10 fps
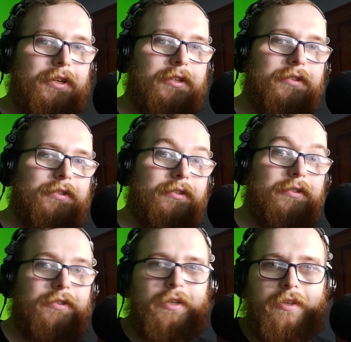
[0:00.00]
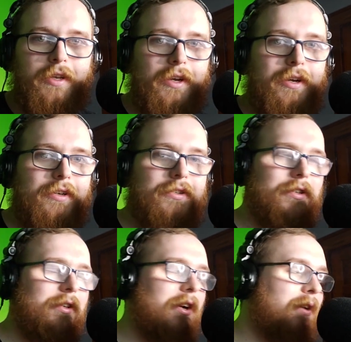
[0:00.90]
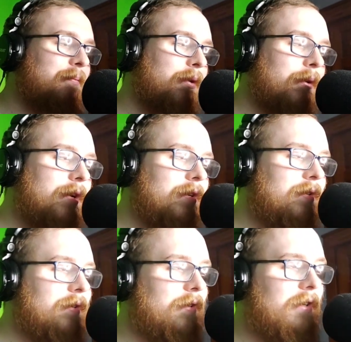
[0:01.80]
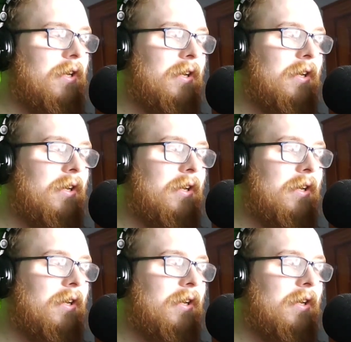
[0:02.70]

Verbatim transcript: has done that to young boys.